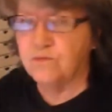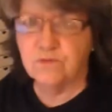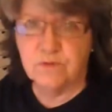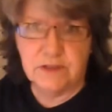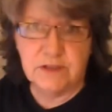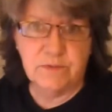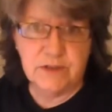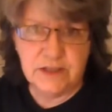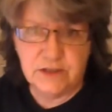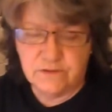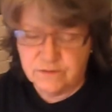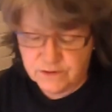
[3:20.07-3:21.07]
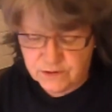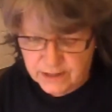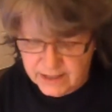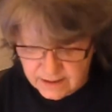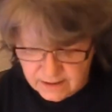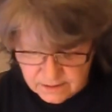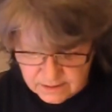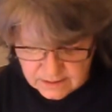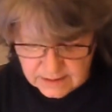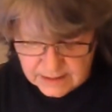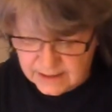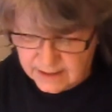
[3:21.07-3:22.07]
really, really good for your health.
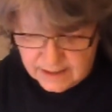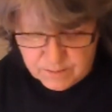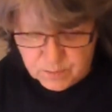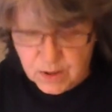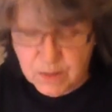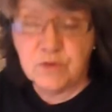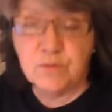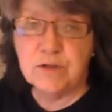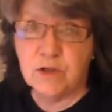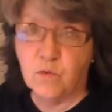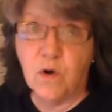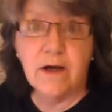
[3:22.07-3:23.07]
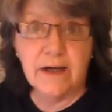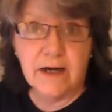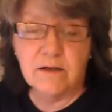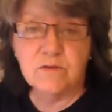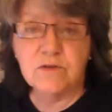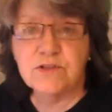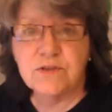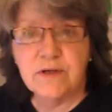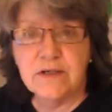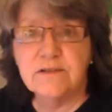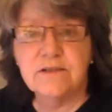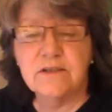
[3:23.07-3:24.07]
Probably why I was so
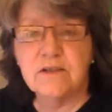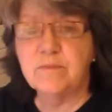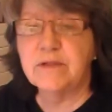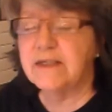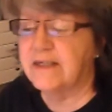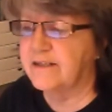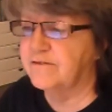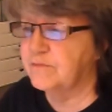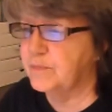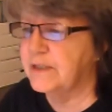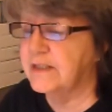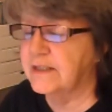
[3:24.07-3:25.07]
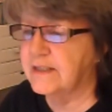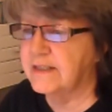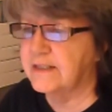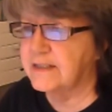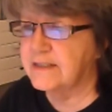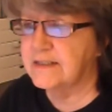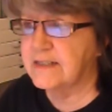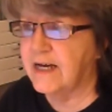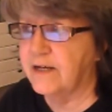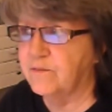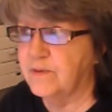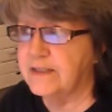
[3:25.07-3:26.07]
healthy all my life because I
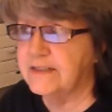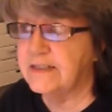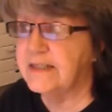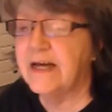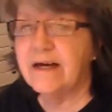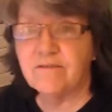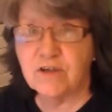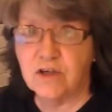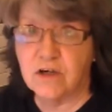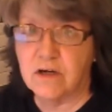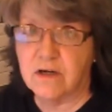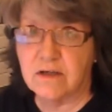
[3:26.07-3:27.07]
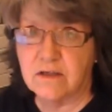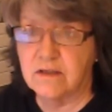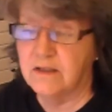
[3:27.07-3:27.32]
really didn't have a car